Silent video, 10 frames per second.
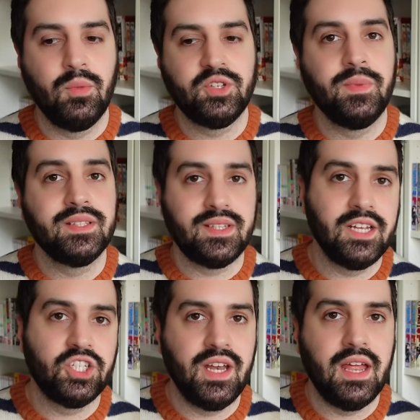which means
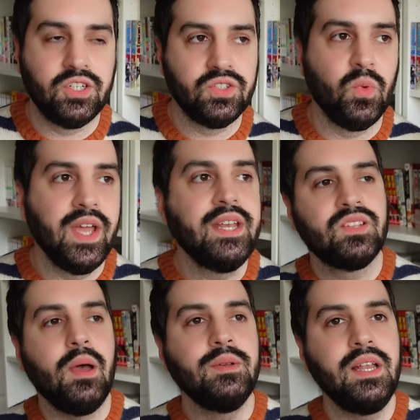Tenshinhan does win.
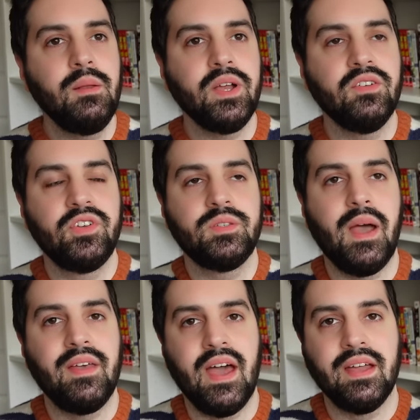So I was a little bit confused
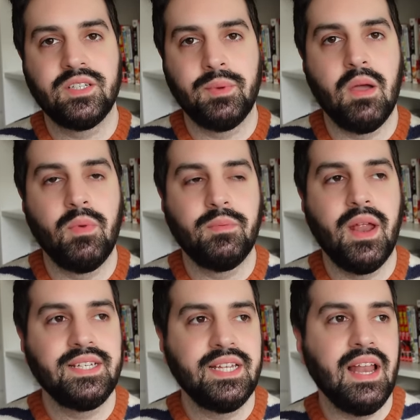by that to begin with, but
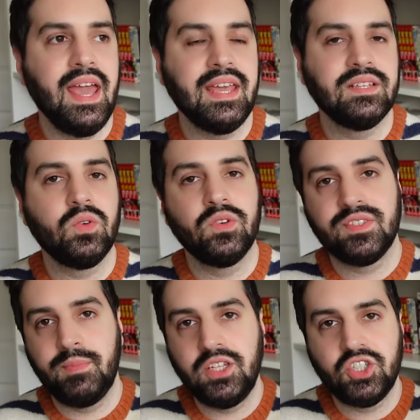I did like his sort of
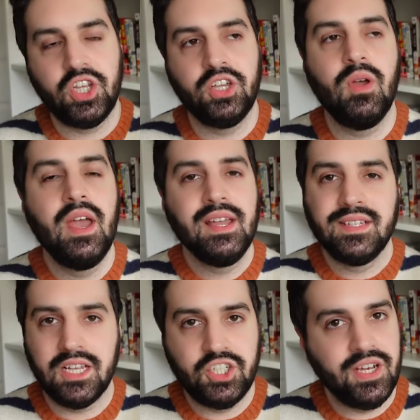speech to
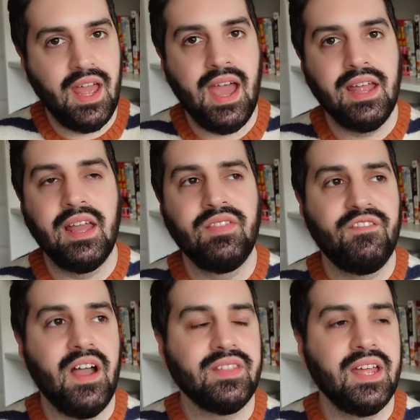Tenshinhan and the
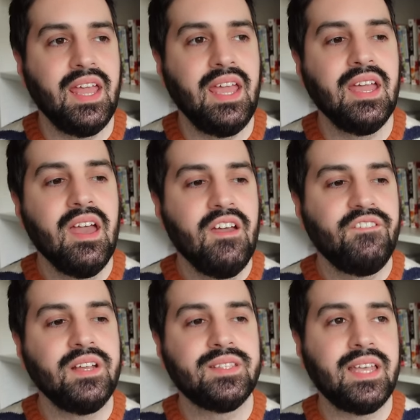fact that he
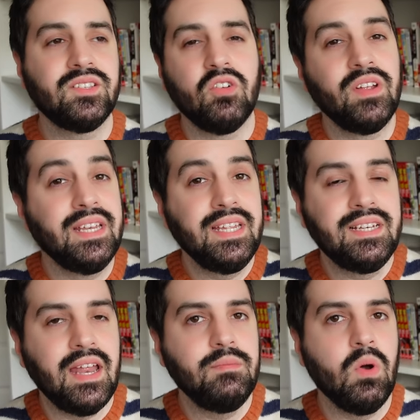feels like he's not really
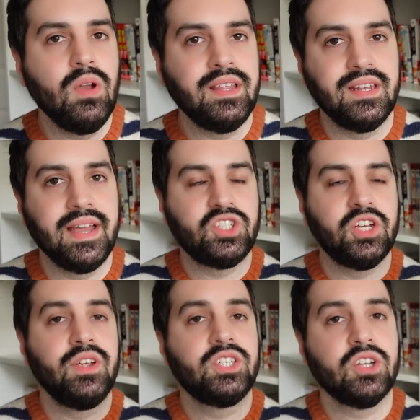needed anymore, like the next
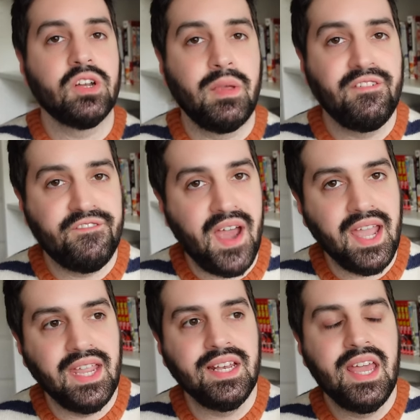generation are going to be
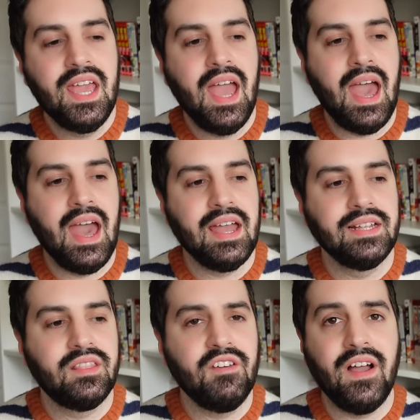fine.
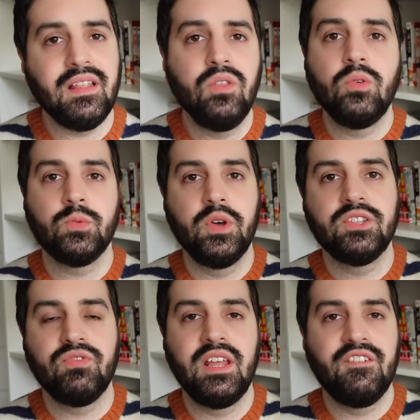And the fact that those
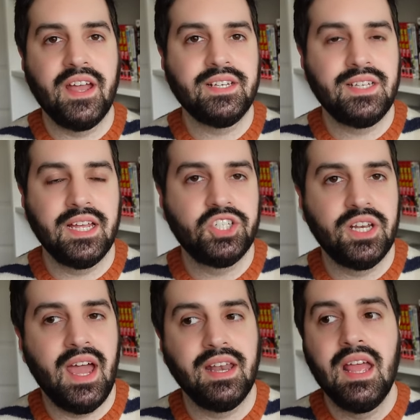words really affected
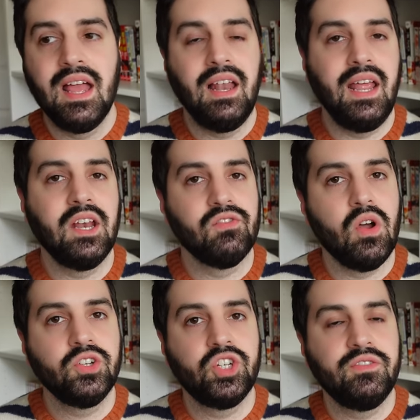Tenshinhan later
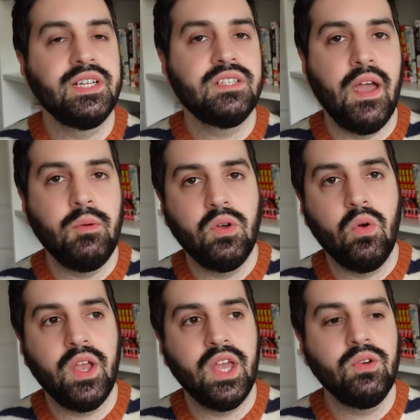on during his fight with
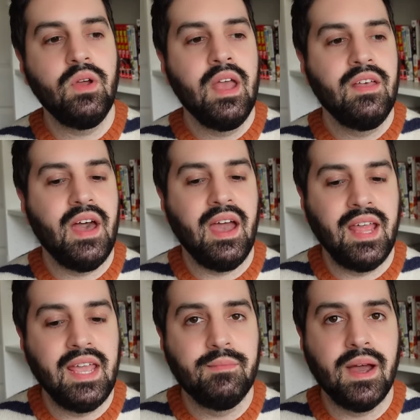Goku, that
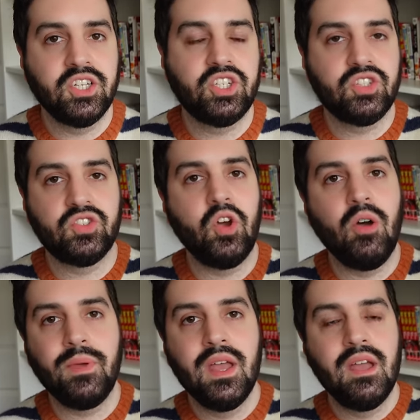he managed to
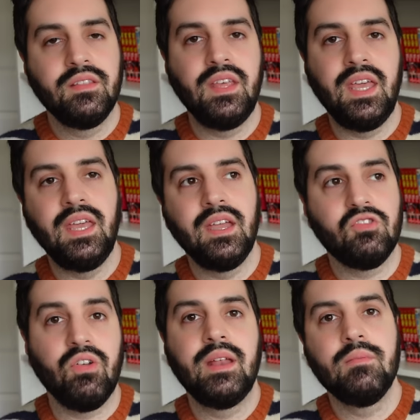stop the
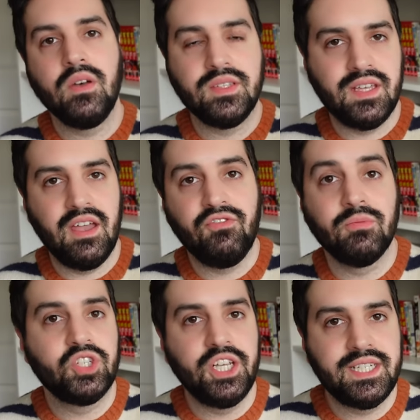crane master
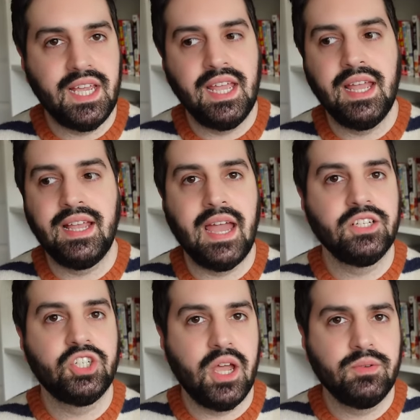from cheating and
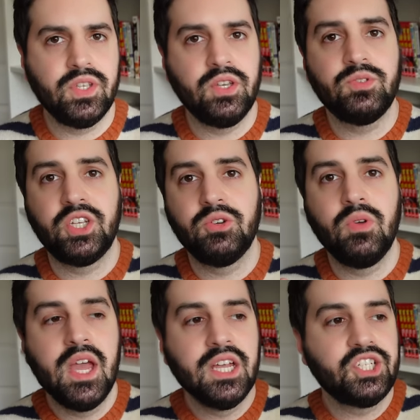getting Chaozu
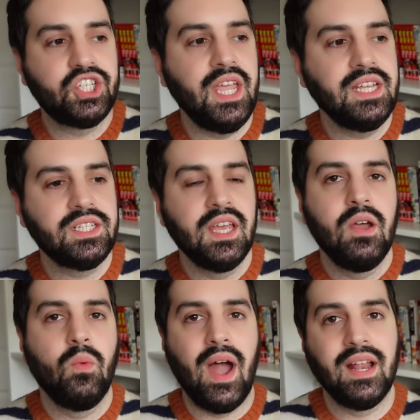to cheat
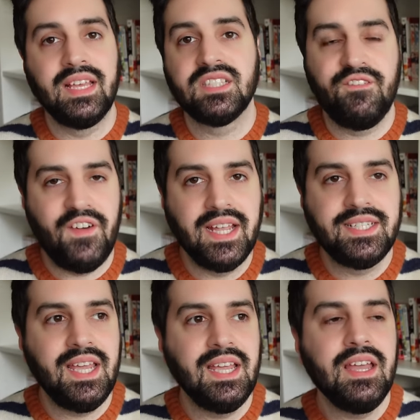while he's
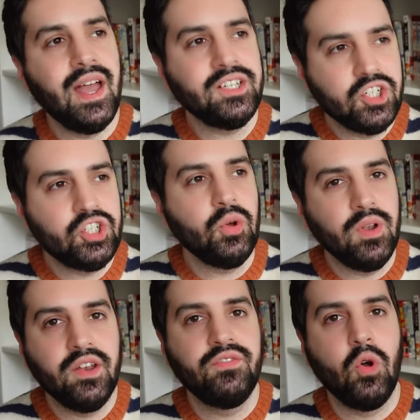fighting. That does show a
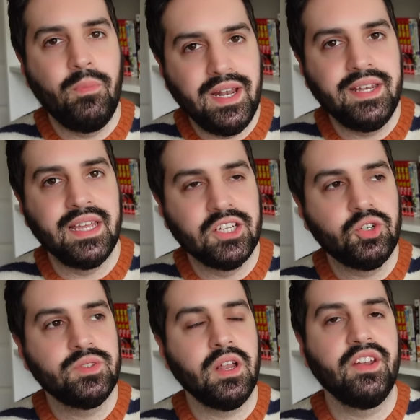lot of nobility, it
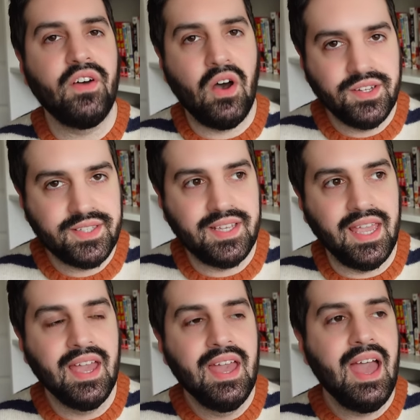shows a lot of
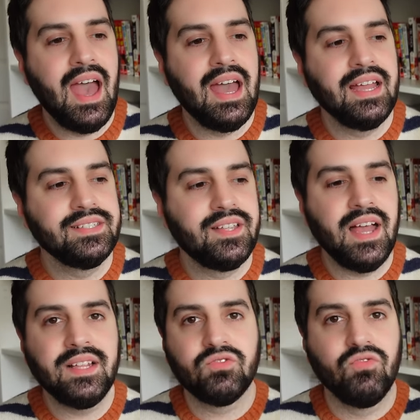honesty, and
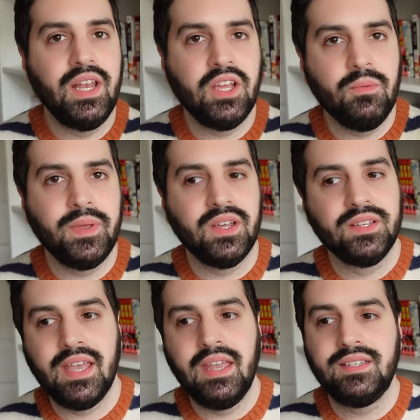that's really good
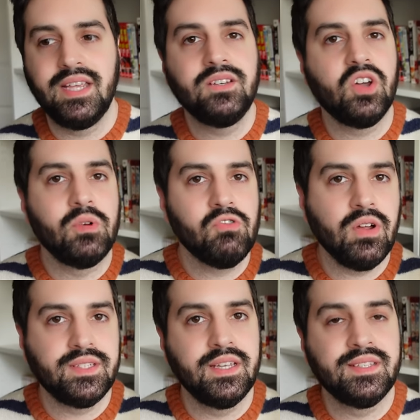because he did come
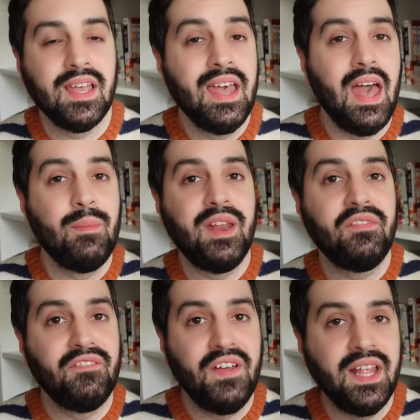across as a bit
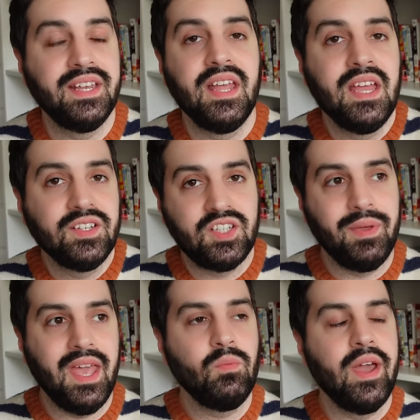of a villain to
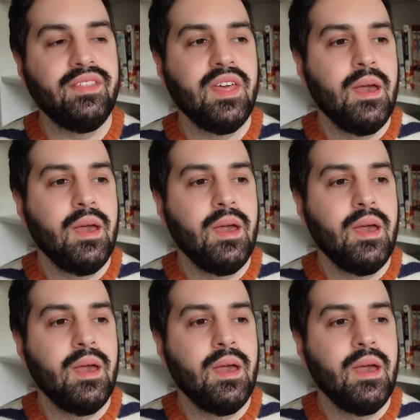begin with,